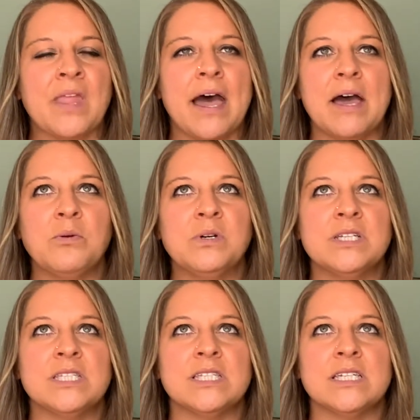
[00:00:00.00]
I
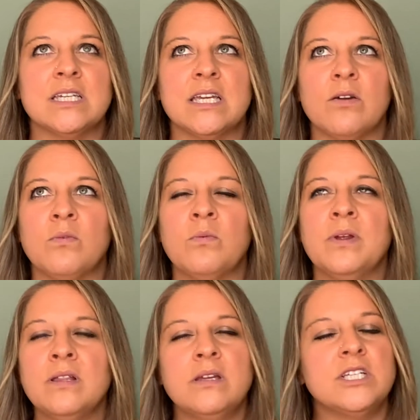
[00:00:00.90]
was
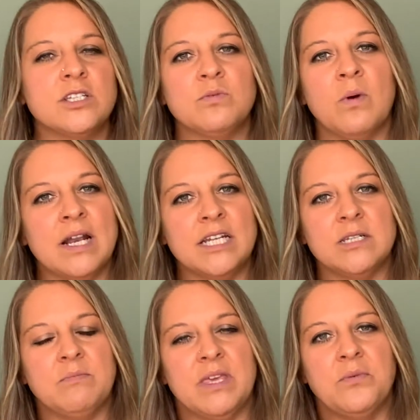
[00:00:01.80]
really just wanting to
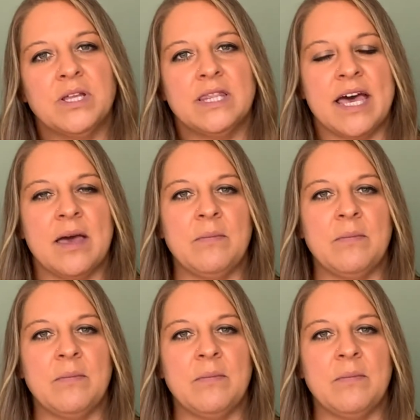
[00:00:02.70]
be with them.